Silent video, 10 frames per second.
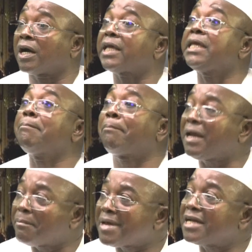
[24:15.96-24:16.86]

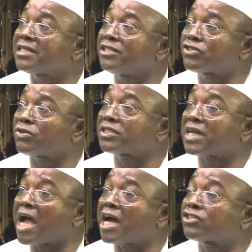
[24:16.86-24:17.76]
implementing such
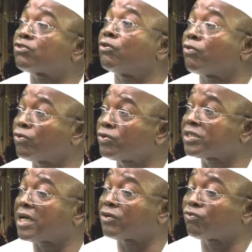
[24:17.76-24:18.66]
act on
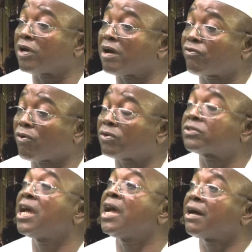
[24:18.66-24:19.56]
those that we have
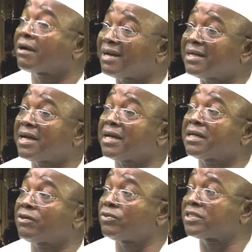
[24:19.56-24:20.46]
caught
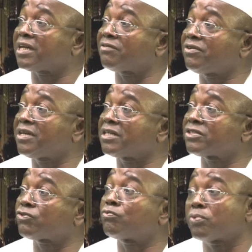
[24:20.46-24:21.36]
red-handed with
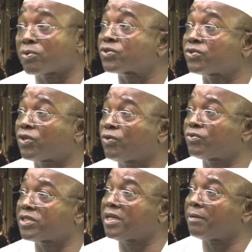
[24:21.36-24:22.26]
evidence to
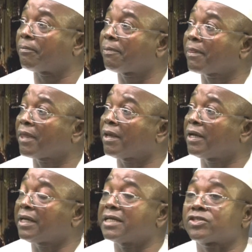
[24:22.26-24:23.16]
prosecute them.
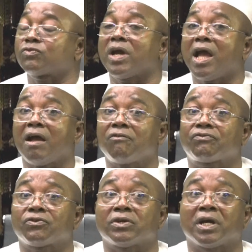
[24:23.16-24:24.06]
Yes, we have
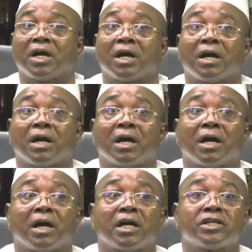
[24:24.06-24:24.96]

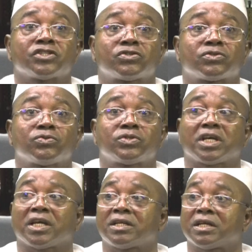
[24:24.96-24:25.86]

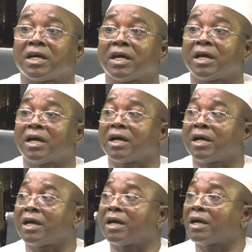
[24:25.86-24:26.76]
instituted
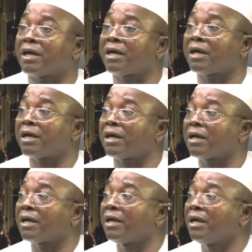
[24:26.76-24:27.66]

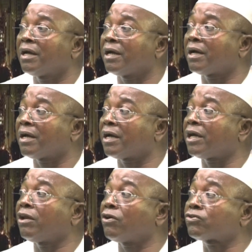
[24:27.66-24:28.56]
a
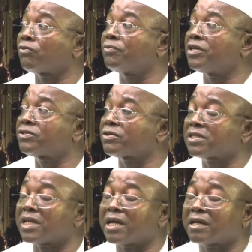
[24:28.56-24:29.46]
lot of measures
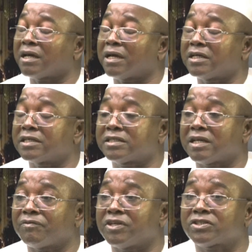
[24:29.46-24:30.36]
like
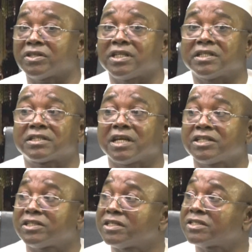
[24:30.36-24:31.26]
examination
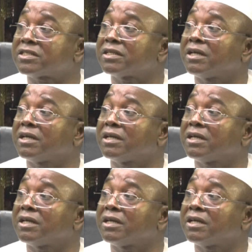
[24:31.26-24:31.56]
intelligence,